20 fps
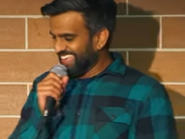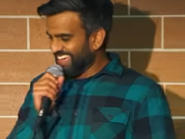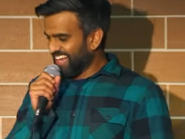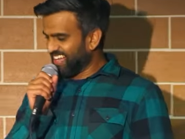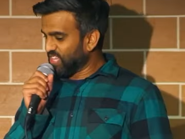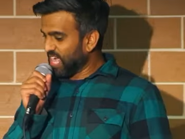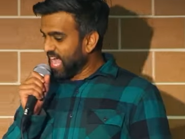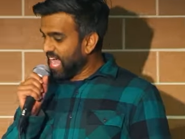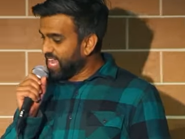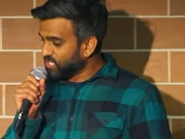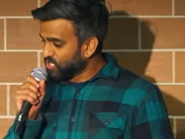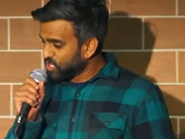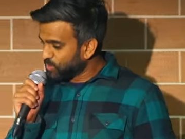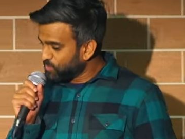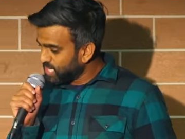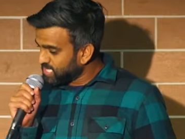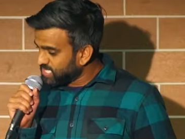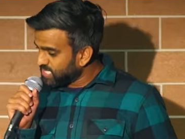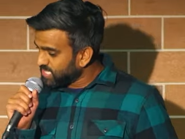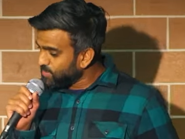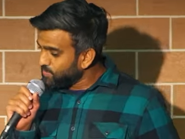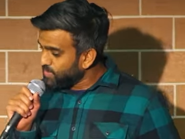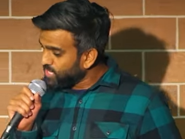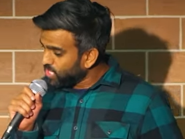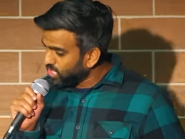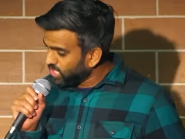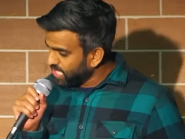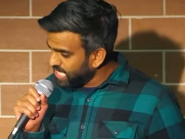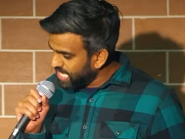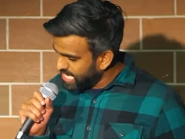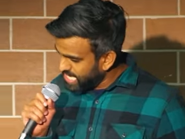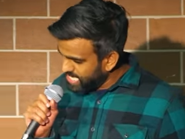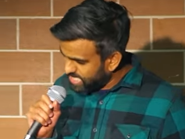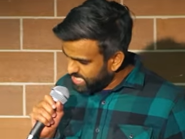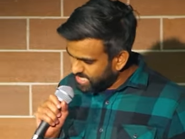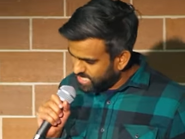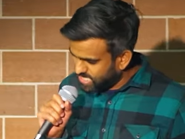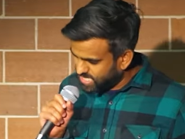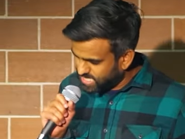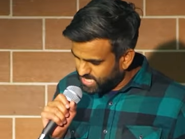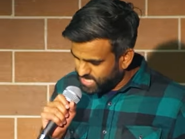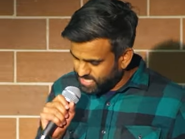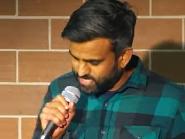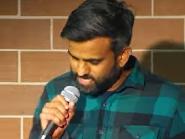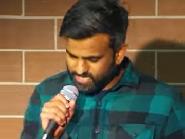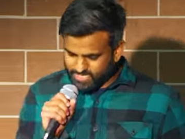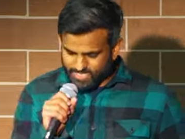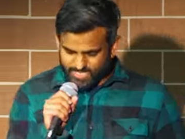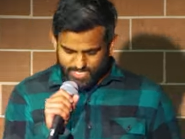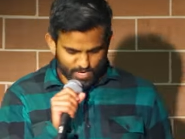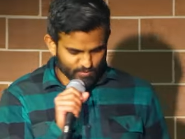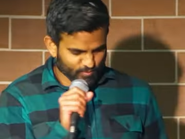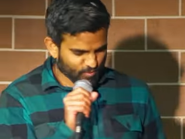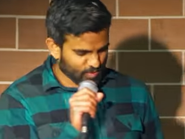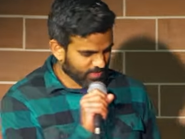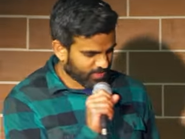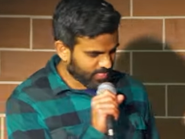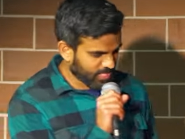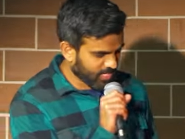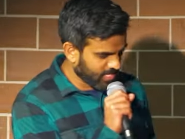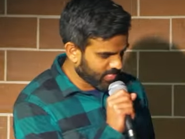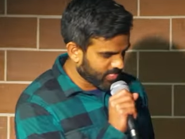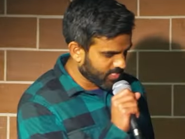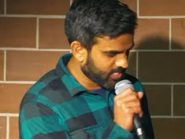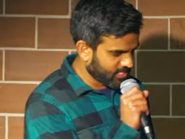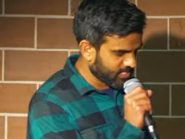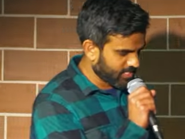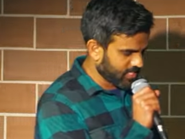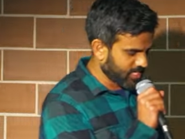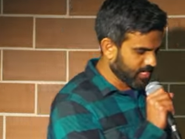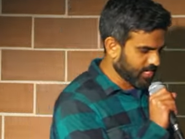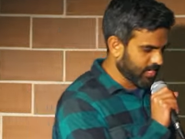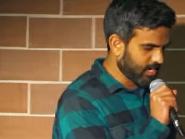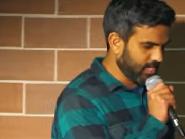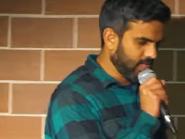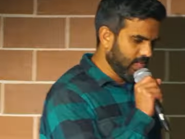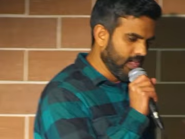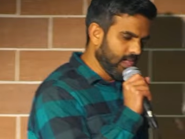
Aladdin took place in the Middle East, different than India.